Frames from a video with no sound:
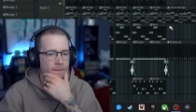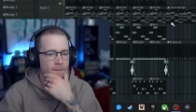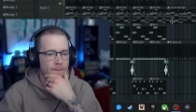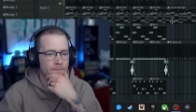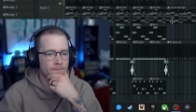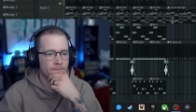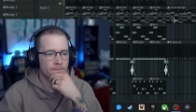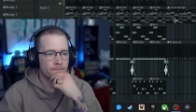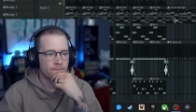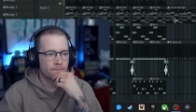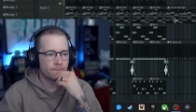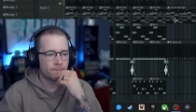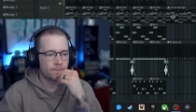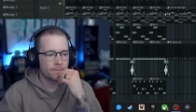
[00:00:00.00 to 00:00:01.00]

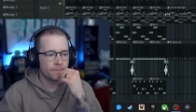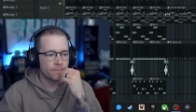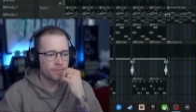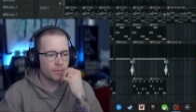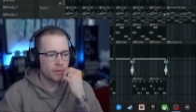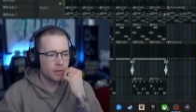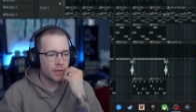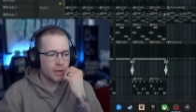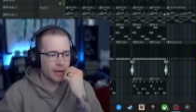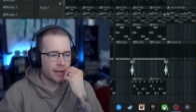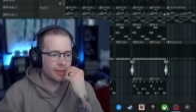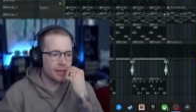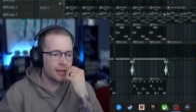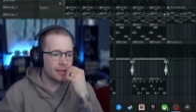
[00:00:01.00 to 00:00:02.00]
And I
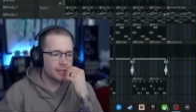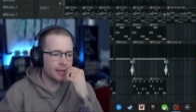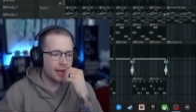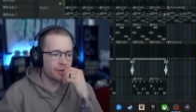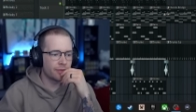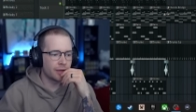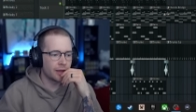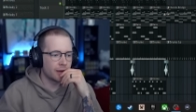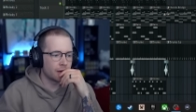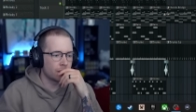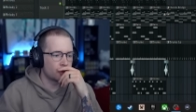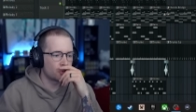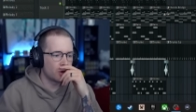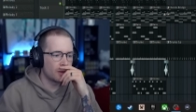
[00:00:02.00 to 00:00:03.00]
think, is that everything?
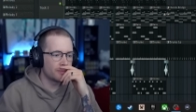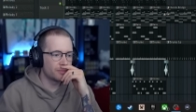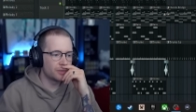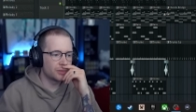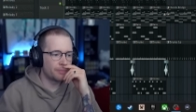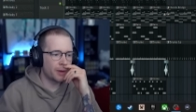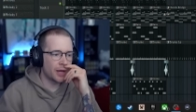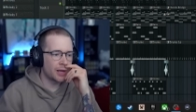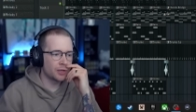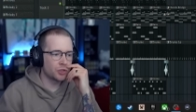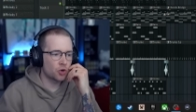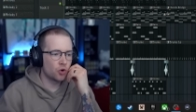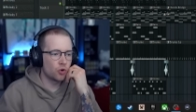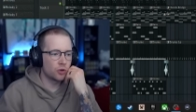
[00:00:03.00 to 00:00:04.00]
Drums,
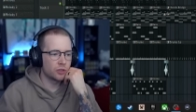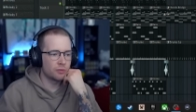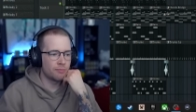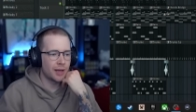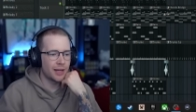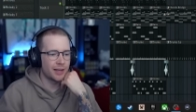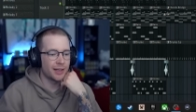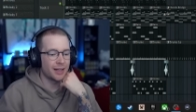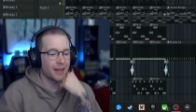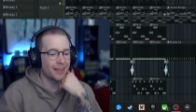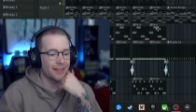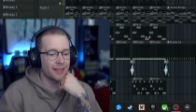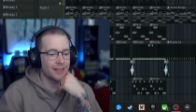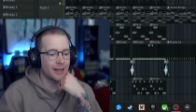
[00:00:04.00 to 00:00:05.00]
bass, chords, melody. I
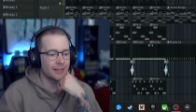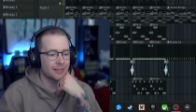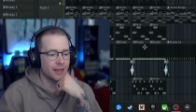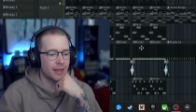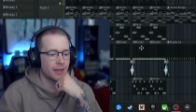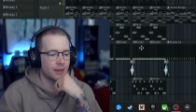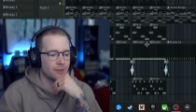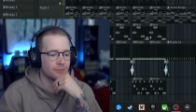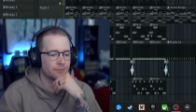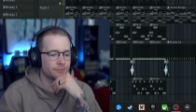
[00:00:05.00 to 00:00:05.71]
think that's it.